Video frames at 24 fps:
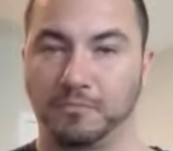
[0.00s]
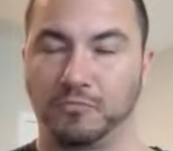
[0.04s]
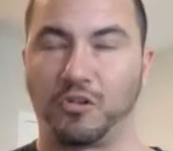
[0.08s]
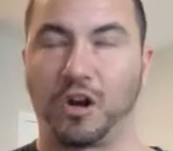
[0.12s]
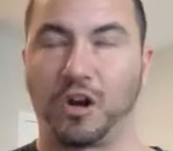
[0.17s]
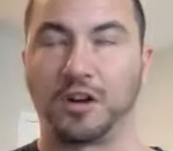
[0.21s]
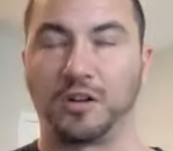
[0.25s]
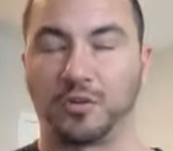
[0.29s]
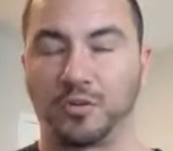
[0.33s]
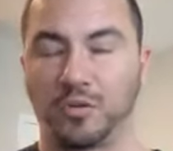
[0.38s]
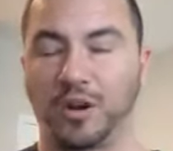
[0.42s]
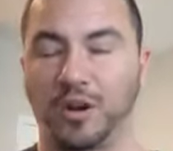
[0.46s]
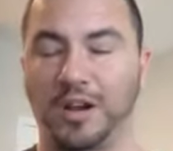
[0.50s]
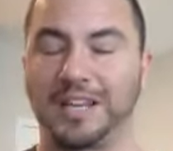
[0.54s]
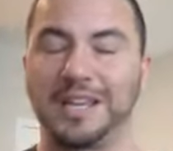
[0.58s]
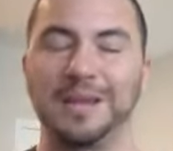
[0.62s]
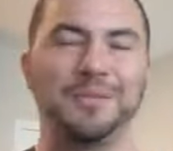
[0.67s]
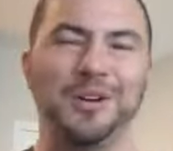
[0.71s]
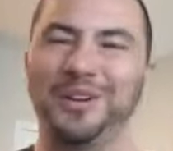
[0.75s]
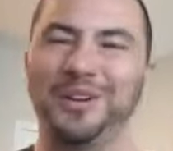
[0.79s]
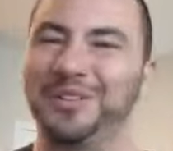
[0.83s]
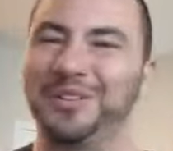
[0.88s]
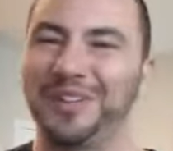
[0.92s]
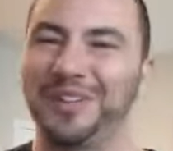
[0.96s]
RHINO coin. I
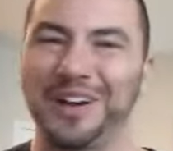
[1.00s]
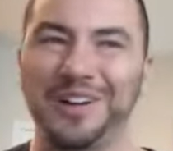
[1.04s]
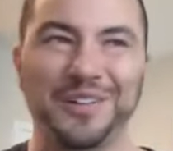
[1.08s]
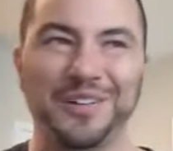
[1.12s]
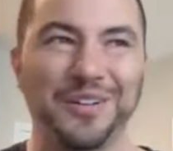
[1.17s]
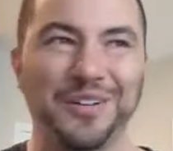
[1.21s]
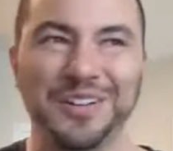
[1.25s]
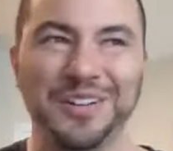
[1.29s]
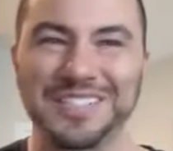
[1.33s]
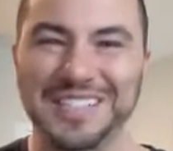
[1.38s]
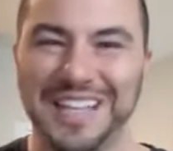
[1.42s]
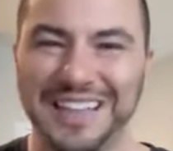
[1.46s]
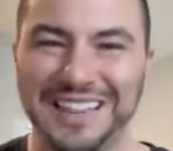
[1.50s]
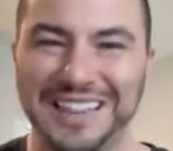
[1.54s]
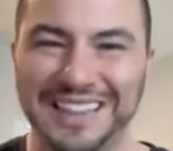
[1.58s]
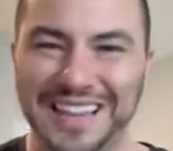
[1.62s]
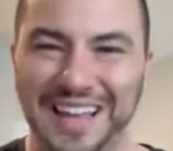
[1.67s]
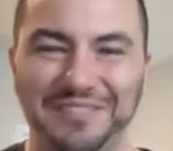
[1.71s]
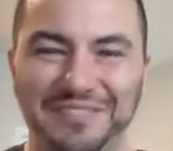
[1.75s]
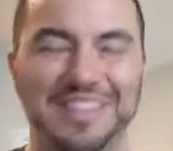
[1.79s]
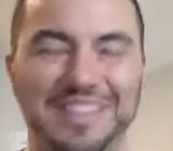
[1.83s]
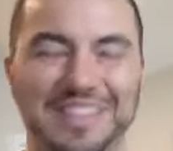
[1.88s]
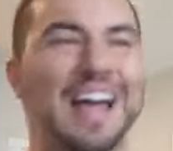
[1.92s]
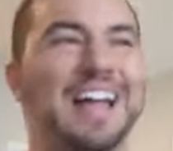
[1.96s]
keep calling it RHINO coin because I
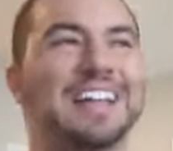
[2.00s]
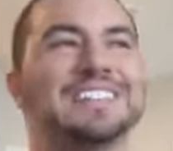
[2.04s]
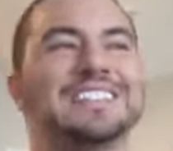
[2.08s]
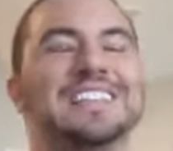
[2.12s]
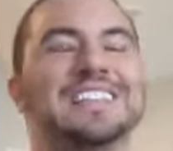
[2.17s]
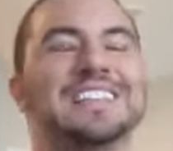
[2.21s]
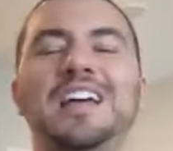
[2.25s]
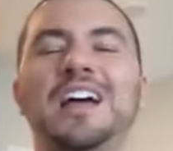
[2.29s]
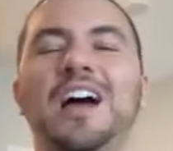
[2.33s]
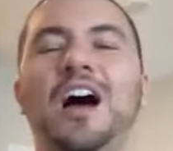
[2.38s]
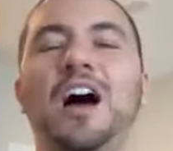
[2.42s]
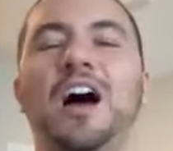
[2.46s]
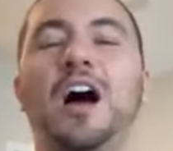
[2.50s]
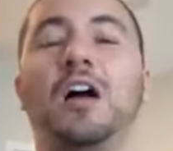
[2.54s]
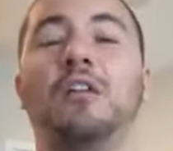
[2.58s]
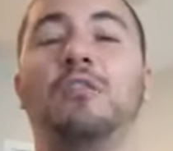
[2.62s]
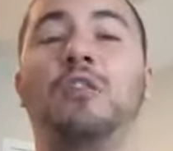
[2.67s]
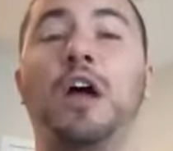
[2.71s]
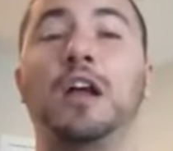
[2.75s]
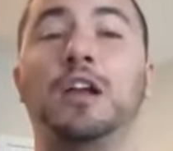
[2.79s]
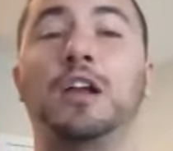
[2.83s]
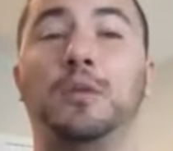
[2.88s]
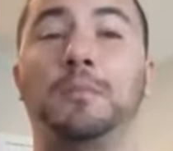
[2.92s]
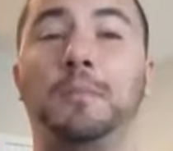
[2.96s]
love that.
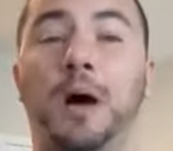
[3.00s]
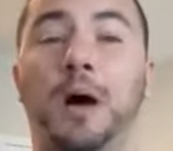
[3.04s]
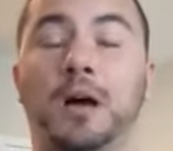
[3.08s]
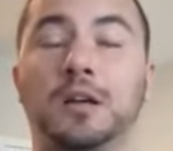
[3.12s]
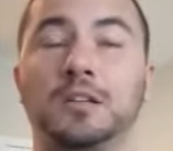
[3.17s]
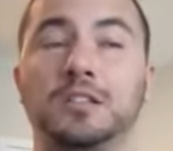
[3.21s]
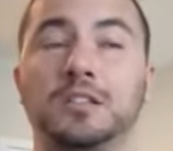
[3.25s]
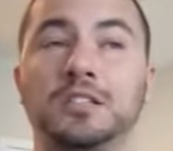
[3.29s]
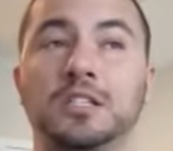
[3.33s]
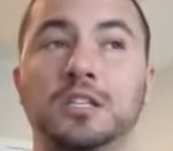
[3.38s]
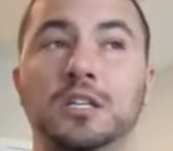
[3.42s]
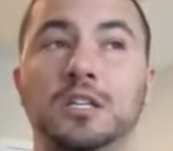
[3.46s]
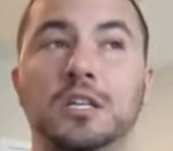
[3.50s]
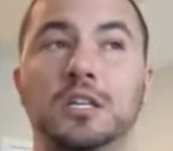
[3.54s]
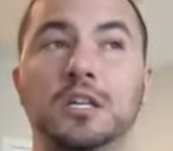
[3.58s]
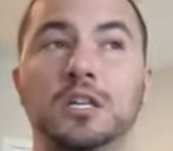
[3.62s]
RHINO bucks.